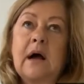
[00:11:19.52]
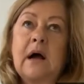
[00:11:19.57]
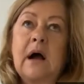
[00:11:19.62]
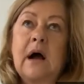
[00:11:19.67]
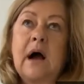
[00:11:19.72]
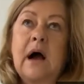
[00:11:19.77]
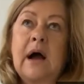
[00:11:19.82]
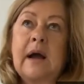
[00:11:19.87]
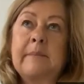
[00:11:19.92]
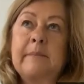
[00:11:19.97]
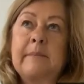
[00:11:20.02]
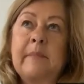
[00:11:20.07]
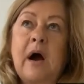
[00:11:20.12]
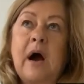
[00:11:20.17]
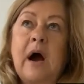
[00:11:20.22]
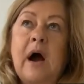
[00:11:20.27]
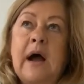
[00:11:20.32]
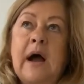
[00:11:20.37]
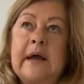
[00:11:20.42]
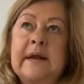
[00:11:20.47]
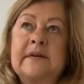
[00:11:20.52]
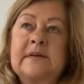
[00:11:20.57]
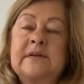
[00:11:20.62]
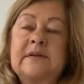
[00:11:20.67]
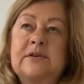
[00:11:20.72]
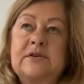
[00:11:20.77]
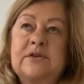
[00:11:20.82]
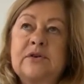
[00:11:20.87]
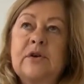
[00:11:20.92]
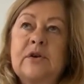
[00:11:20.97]
I
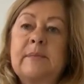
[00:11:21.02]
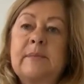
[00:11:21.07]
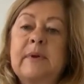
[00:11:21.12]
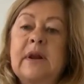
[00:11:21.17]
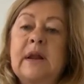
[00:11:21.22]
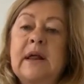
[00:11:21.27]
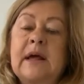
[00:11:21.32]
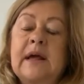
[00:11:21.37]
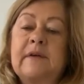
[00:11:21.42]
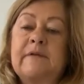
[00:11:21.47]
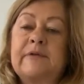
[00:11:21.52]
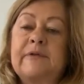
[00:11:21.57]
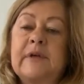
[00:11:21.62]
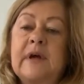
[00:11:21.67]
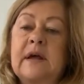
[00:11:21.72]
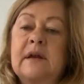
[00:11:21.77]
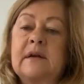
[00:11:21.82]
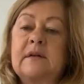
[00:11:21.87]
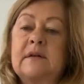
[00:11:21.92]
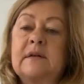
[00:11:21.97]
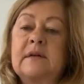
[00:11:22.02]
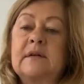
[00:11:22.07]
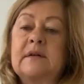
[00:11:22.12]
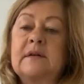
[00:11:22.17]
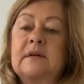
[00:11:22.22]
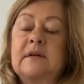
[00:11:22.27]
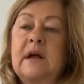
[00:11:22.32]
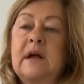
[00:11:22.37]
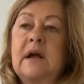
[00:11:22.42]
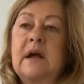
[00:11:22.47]
do believe that
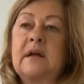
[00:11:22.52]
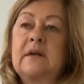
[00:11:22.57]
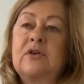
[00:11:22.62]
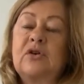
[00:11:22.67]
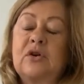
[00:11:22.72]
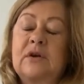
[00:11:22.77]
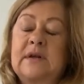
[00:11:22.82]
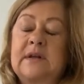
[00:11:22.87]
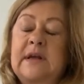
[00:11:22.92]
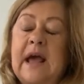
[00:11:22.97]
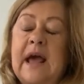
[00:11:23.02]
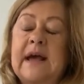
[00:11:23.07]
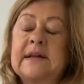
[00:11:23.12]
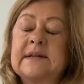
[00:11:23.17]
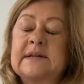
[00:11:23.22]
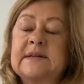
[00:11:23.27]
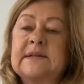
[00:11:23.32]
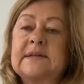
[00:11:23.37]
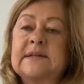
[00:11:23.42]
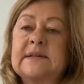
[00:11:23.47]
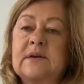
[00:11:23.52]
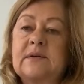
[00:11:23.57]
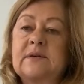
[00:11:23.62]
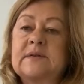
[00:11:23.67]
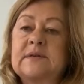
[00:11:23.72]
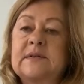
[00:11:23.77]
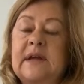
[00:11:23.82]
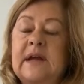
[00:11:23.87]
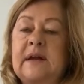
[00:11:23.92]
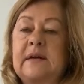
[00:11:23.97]
your cancer
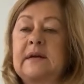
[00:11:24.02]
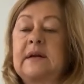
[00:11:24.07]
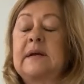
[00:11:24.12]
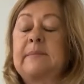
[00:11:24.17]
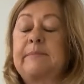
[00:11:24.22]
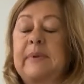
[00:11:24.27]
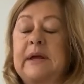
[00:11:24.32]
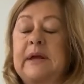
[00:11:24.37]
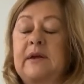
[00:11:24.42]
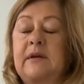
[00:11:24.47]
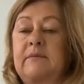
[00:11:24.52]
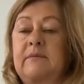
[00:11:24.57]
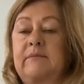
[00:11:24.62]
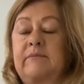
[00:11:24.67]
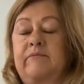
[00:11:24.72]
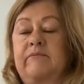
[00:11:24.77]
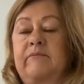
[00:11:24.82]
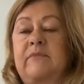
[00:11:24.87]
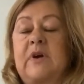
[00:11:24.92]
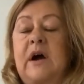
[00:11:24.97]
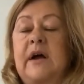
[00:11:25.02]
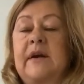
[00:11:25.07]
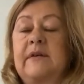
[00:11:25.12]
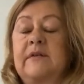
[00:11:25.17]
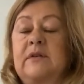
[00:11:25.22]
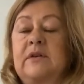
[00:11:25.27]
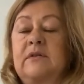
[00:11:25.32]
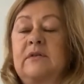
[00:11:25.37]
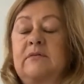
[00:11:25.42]
cells can be kind of